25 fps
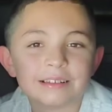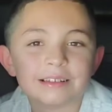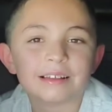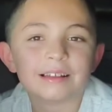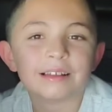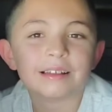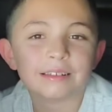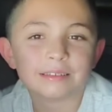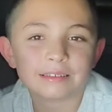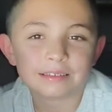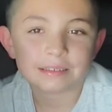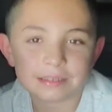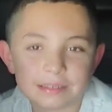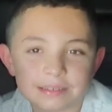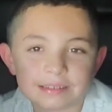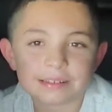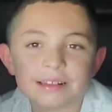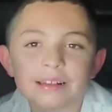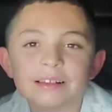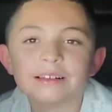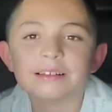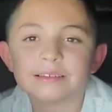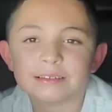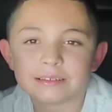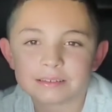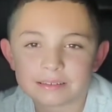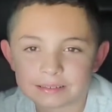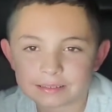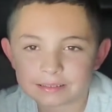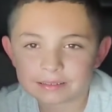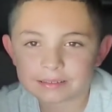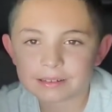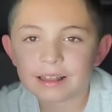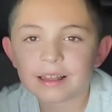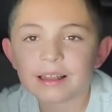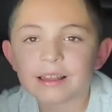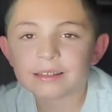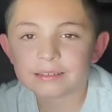You enjoyed it?
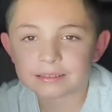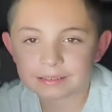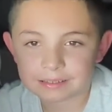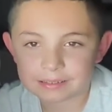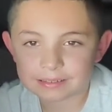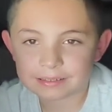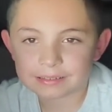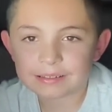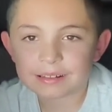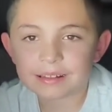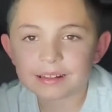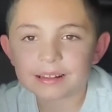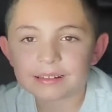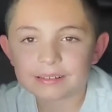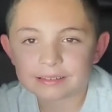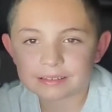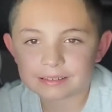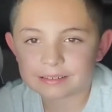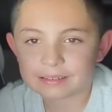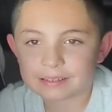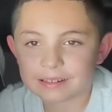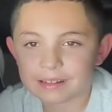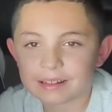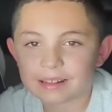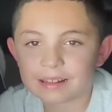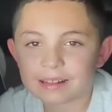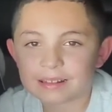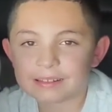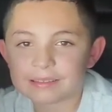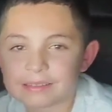I know, I liked it too.